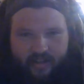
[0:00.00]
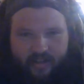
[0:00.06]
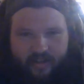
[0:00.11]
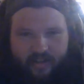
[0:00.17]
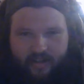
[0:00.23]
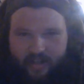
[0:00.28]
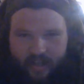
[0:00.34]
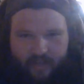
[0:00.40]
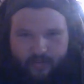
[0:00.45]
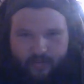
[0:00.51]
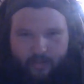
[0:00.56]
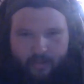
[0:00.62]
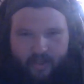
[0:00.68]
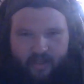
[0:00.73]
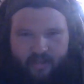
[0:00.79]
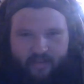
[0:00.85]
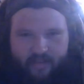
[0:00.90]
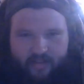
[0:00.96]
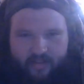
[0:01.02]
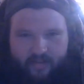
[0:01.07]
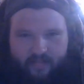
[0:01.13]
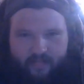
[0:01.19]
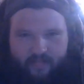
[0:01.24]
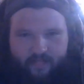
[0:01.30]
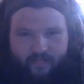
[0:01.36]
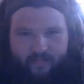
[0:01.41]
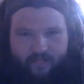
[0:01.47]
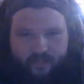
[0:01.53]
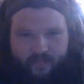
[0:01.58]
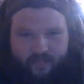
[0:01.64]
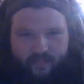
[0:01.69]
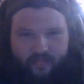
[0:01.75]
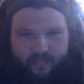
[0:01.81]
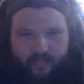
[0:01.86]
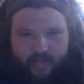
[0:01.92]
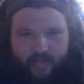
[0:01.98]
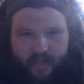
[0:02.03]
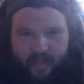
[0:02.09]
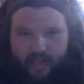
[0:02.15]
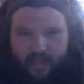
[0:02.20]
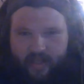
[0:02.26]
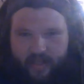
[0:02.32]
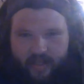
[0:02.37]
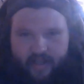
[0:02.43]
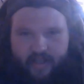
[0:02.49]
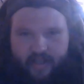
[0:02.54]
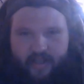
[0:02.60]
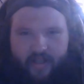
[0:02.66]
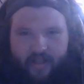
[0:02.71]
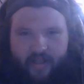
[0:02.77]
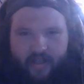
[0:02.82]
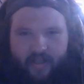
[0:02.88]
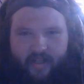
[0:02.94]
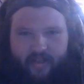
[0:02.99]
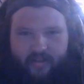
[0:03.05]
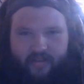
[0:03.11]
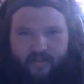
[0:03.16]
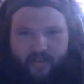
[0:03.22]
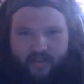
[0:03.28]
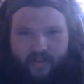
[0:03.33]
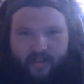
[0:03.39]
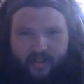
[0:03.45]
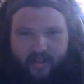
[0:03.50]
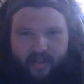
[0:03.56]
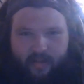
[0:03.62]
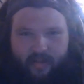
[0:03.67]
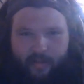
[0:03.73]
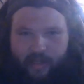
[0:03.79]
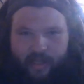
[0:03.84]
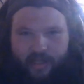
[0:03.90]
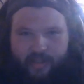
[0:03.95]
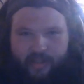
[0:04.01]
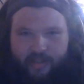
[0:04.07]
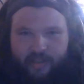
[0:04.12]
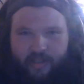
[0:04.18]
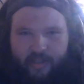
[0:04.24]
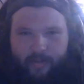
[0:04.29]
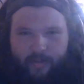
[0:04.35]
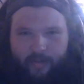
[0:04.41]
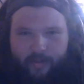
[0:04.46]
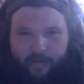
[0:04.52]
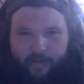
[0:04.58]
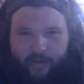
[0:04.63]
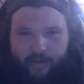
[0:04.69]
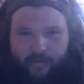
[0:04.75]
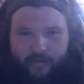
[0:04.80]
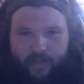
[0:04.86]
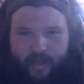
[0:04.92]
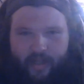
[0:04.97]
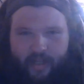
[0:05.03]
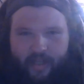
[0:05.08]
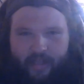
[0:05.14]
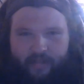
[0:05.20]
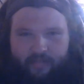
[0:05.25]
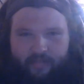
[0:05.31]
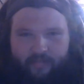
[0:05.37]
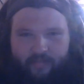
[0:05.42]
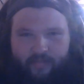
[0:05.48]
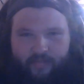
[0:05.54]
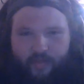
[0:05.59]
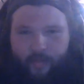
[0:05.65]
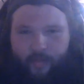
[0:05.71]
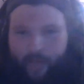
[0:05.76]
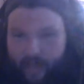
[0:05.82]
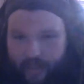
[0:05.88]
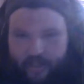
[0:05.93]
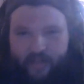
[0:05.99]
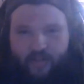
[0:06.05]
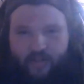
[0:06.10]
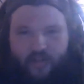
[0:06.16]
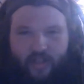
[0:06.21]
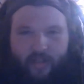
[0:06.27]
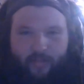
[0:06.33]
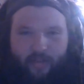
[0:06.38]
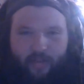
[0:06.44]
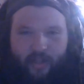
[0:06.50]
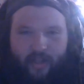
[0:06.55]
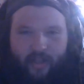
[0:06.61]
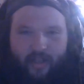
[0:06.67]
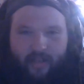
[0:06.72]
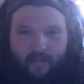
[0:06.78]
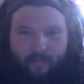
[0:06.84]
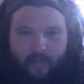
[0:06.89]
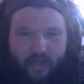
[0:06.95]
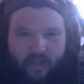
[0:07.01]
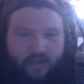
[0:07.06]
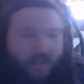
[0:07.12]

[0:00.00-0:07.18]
and the government and we kind of just end up doing our own thing. To me, that seems like best